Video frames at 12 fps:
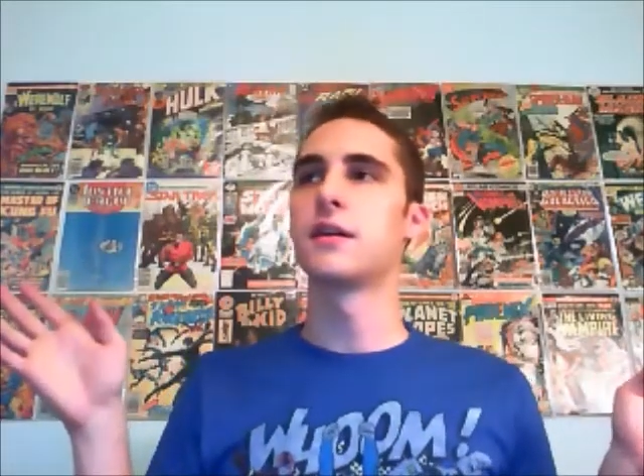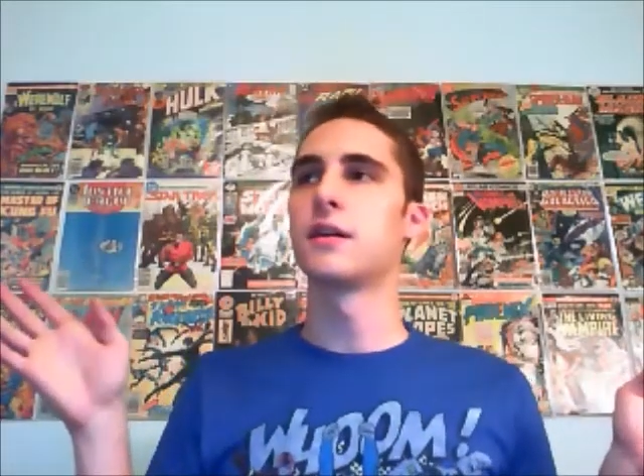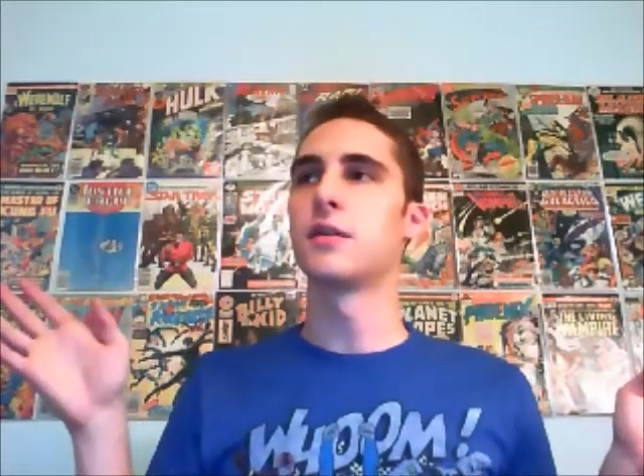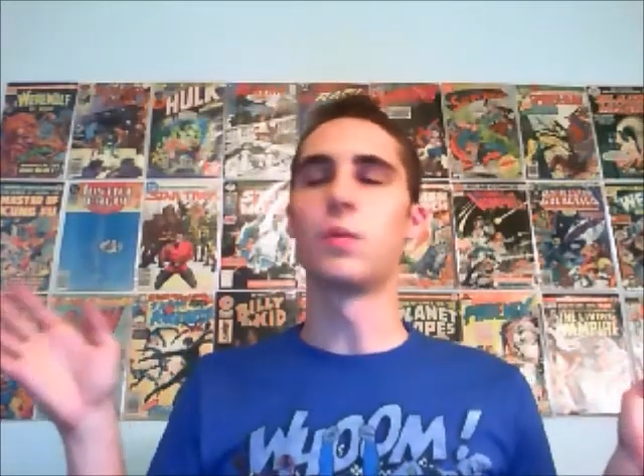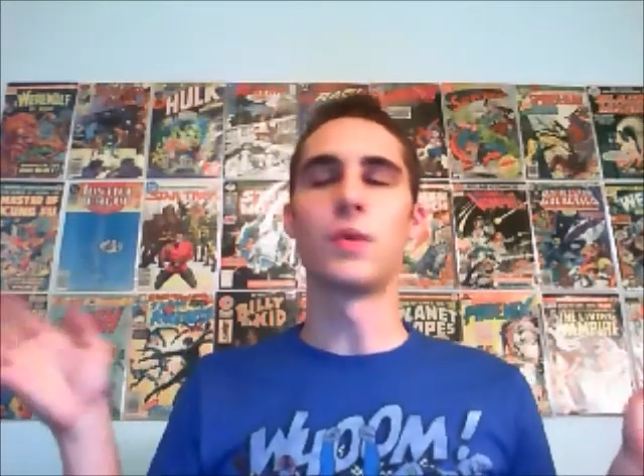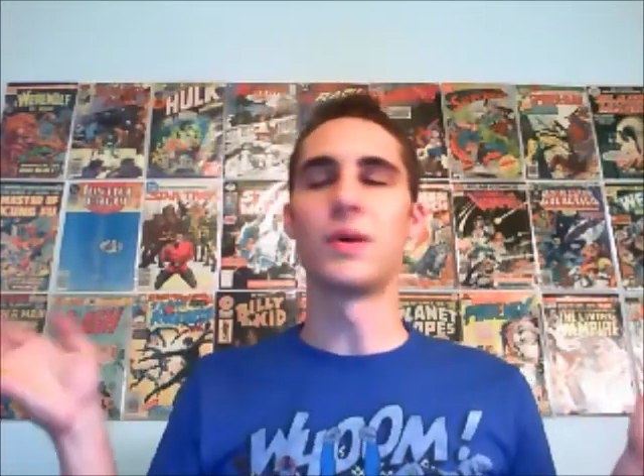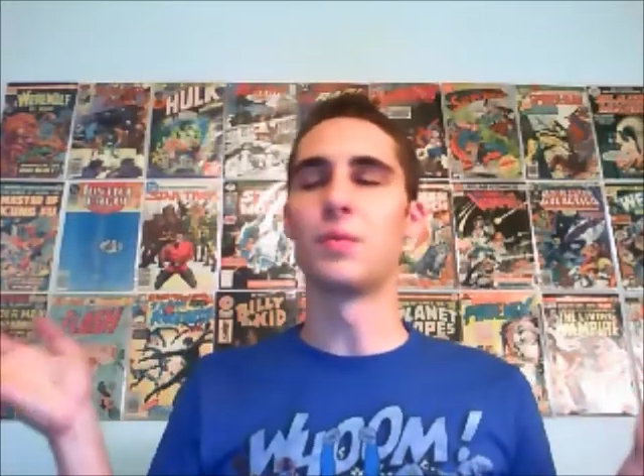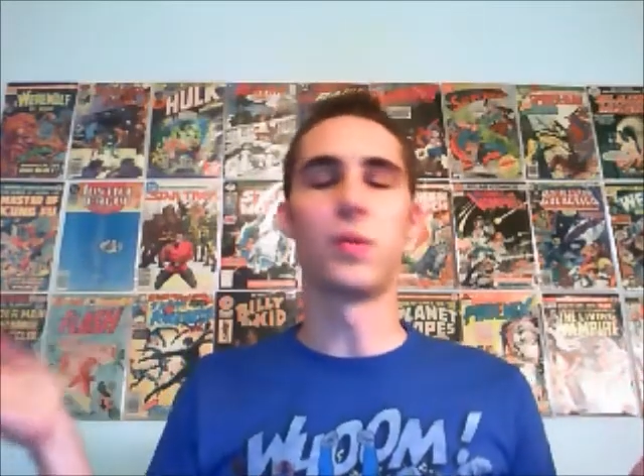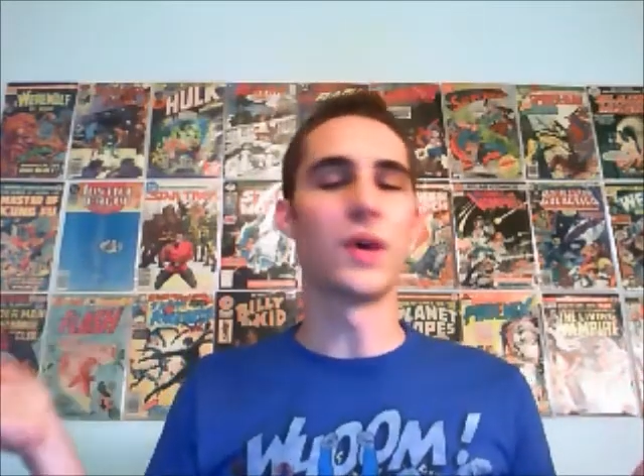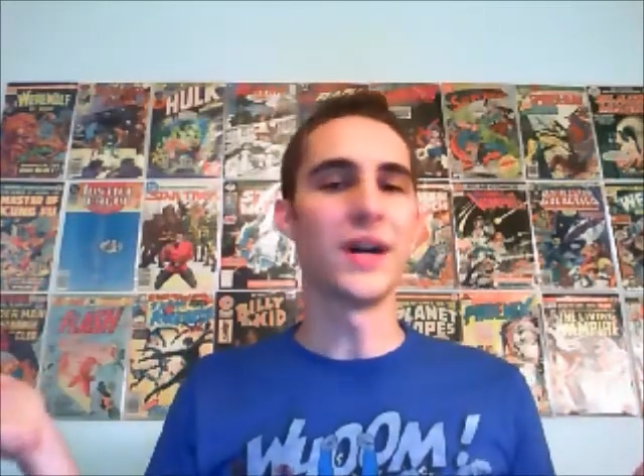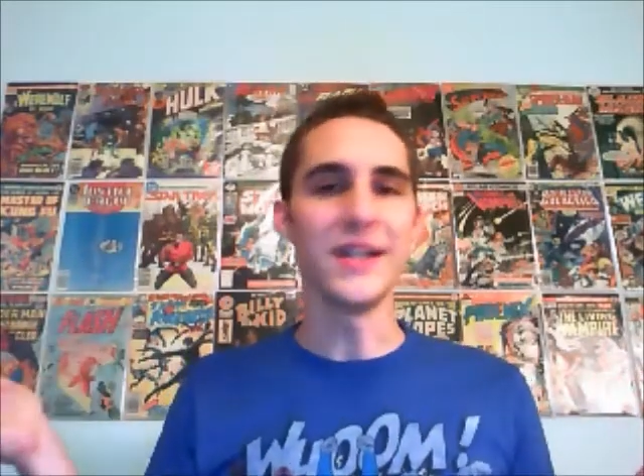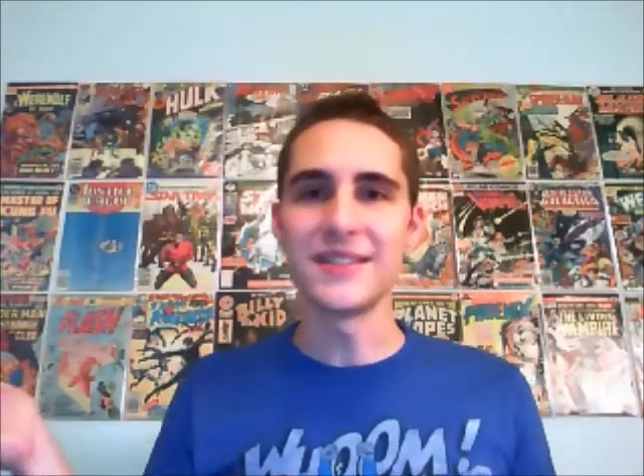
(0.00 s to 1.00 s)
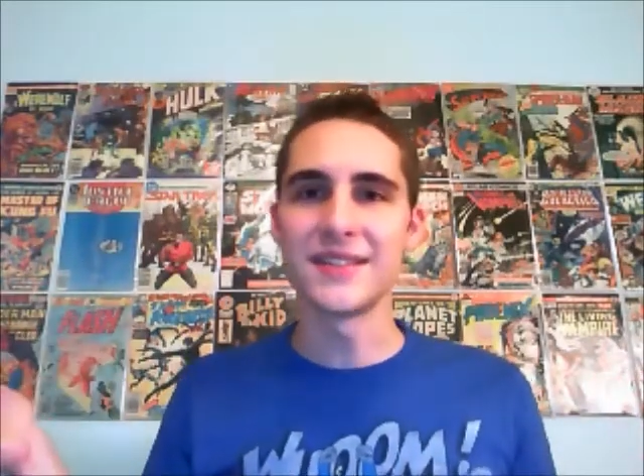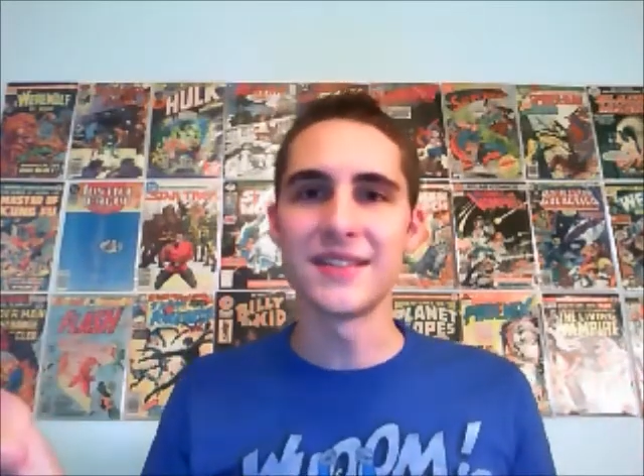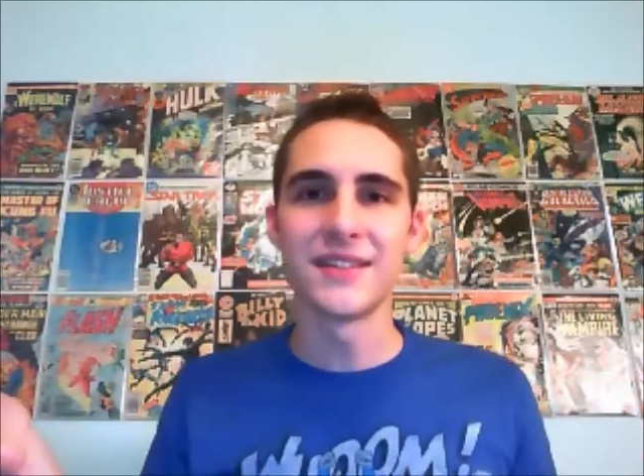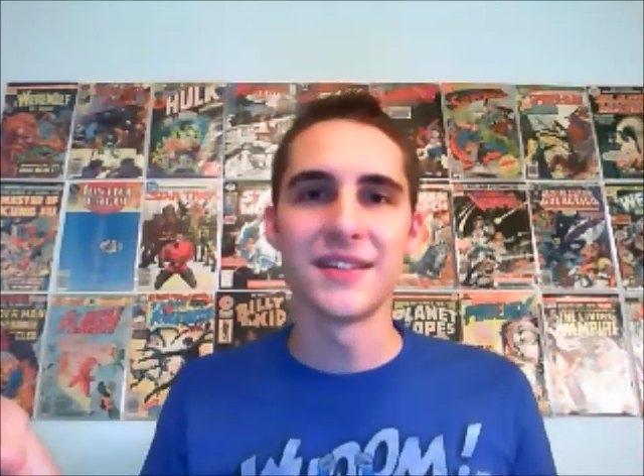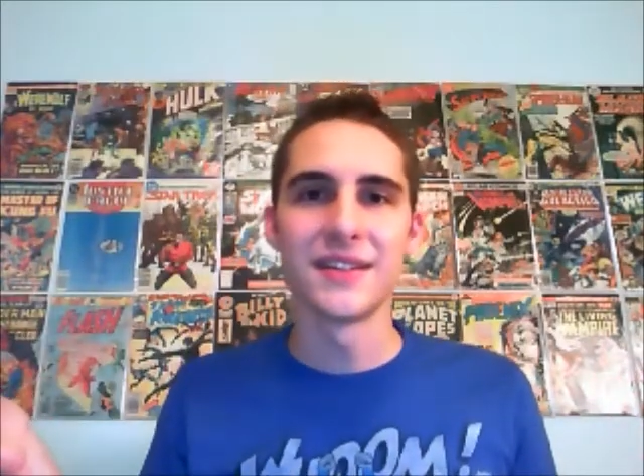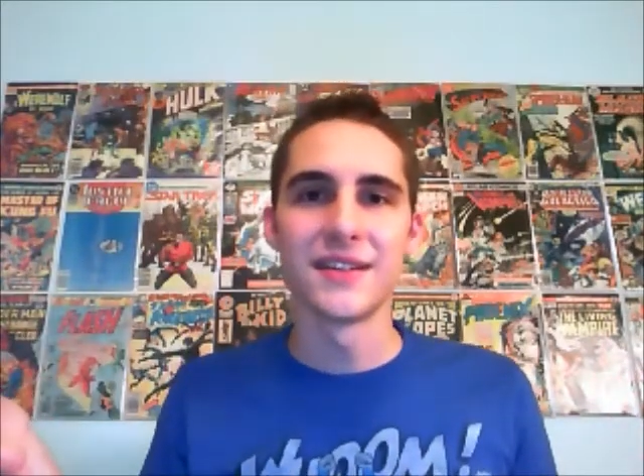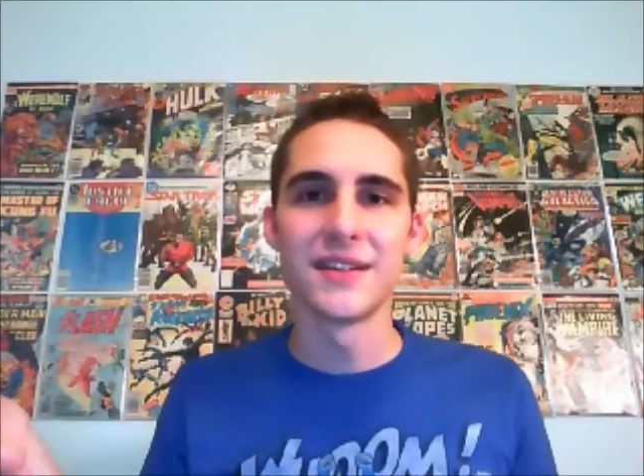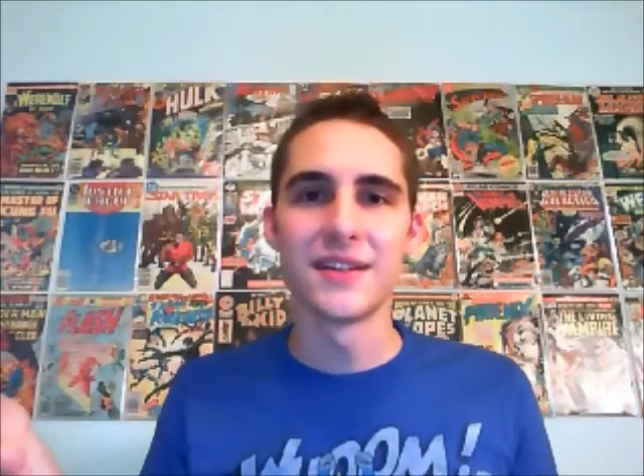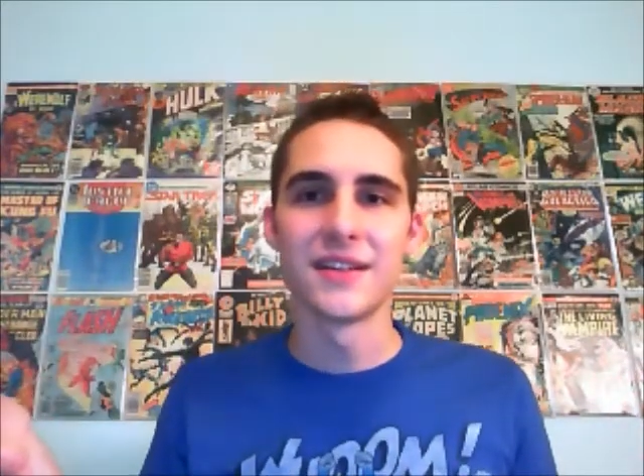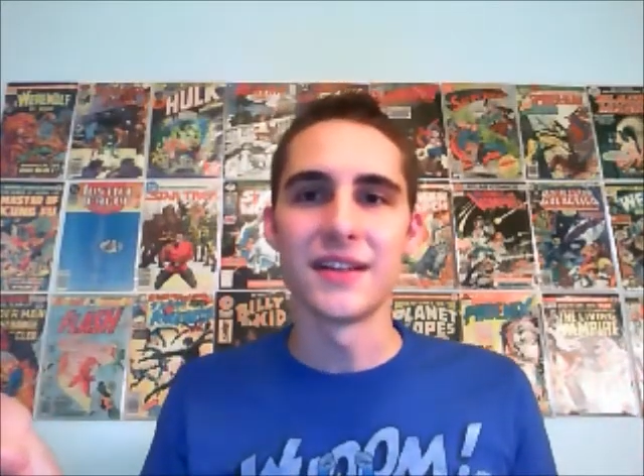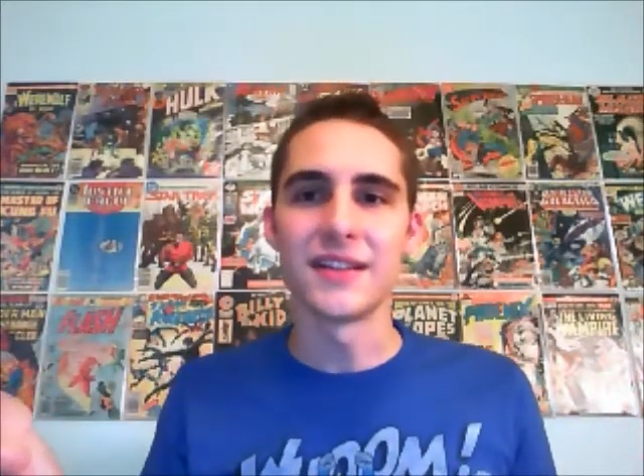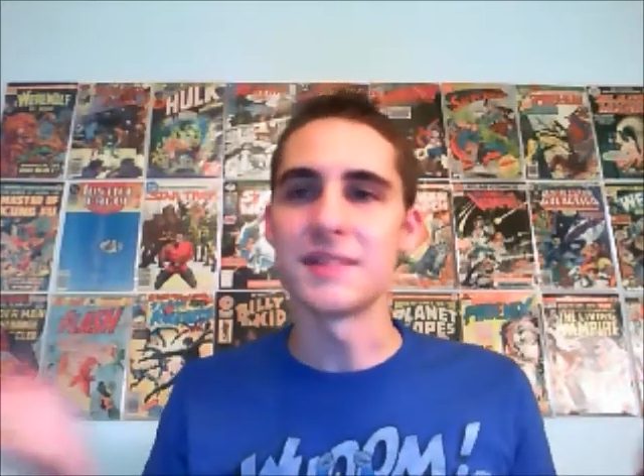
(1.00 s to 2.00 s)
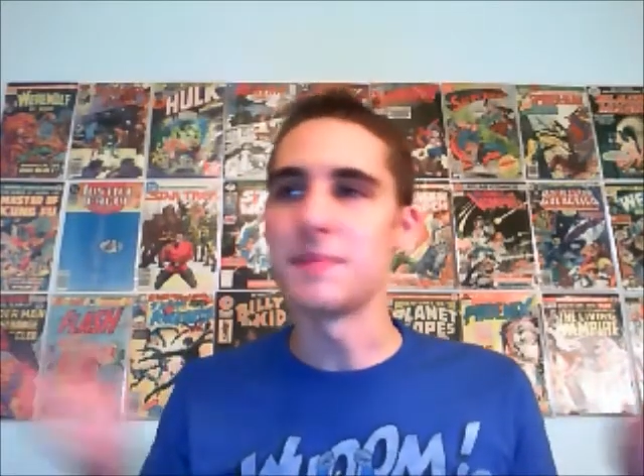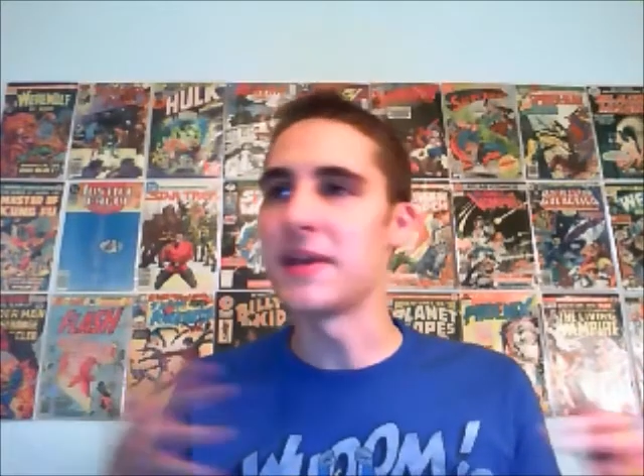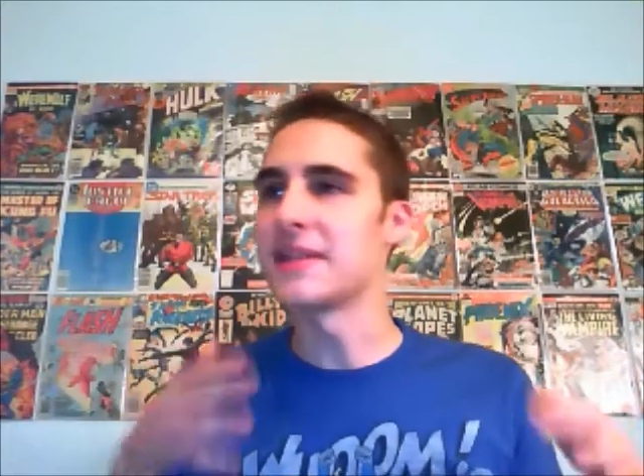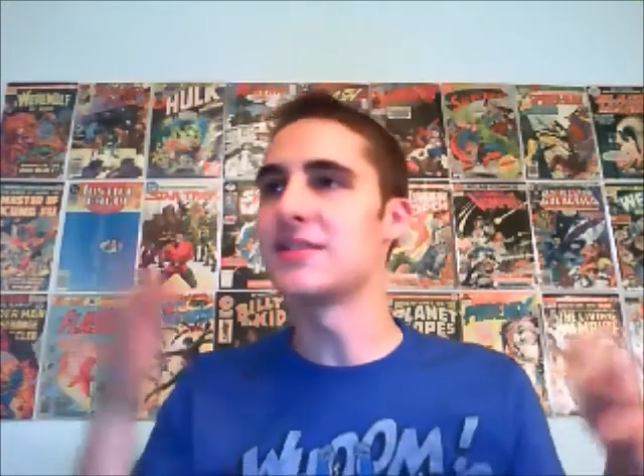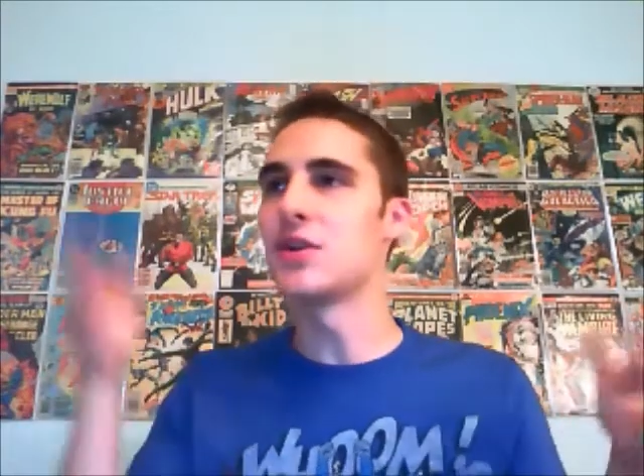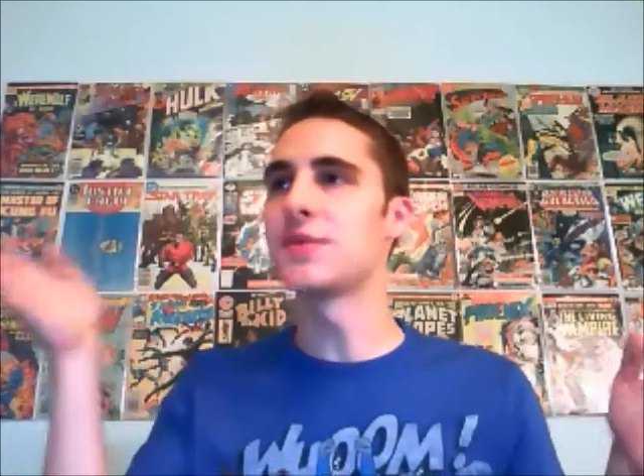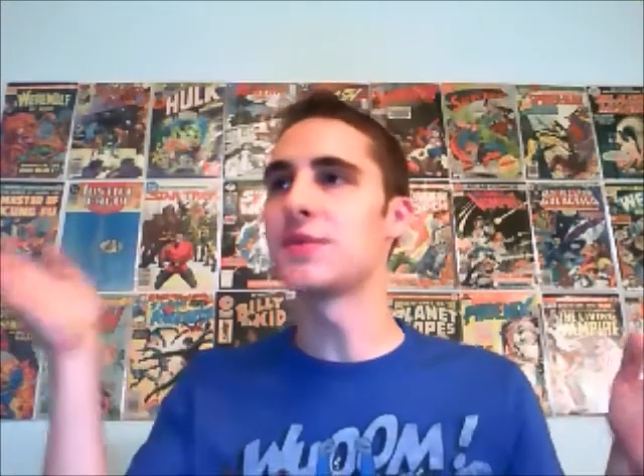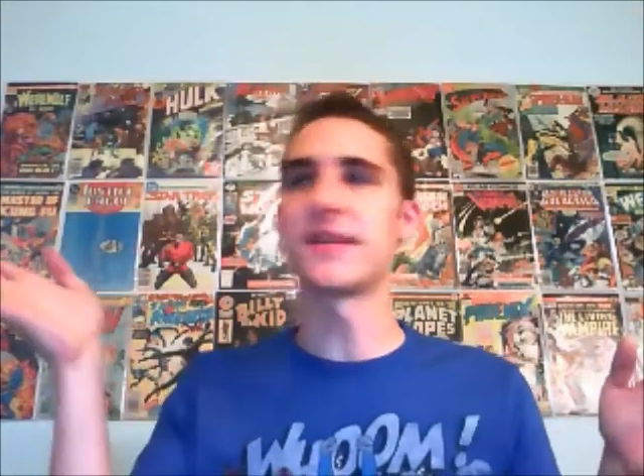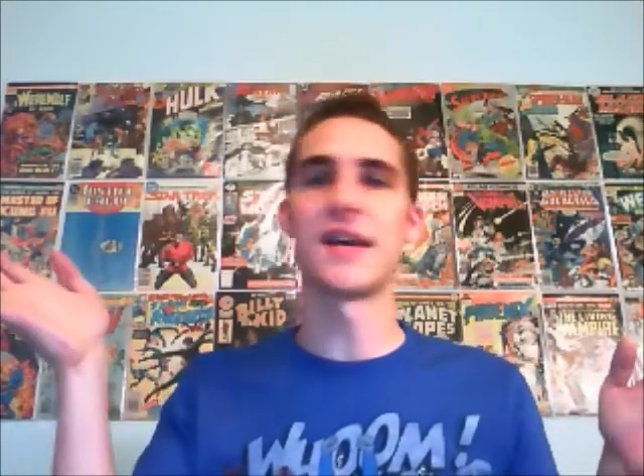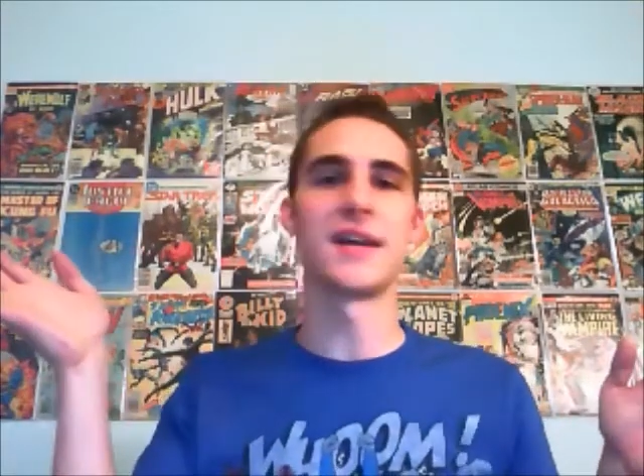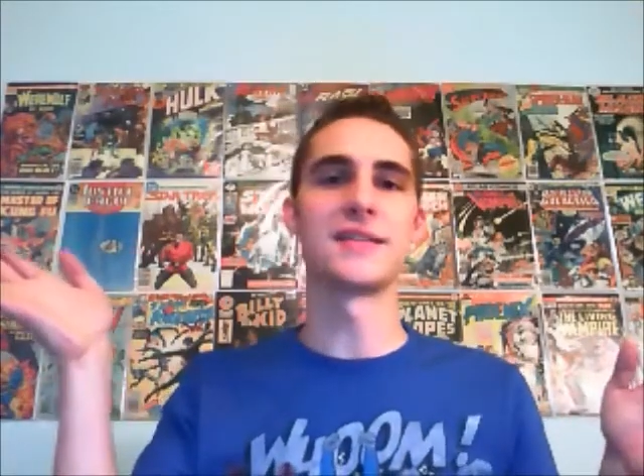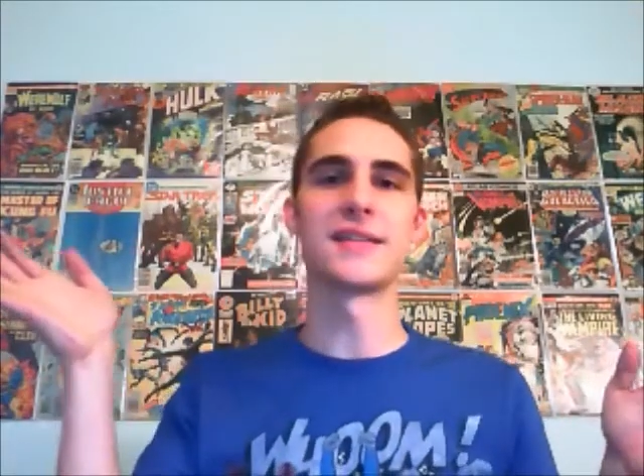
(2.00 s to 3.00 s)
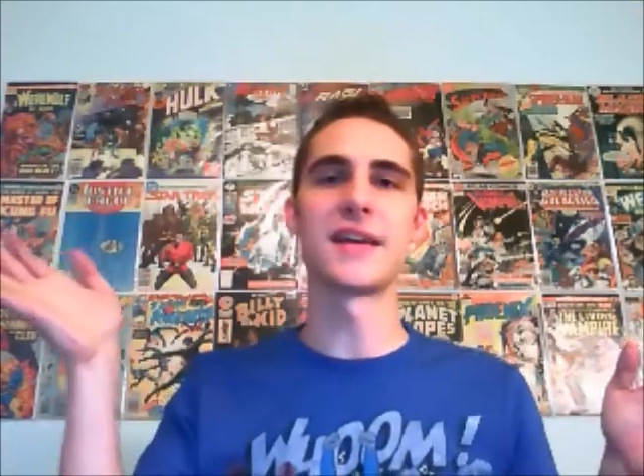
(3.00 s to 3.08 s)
what? This makes no sense.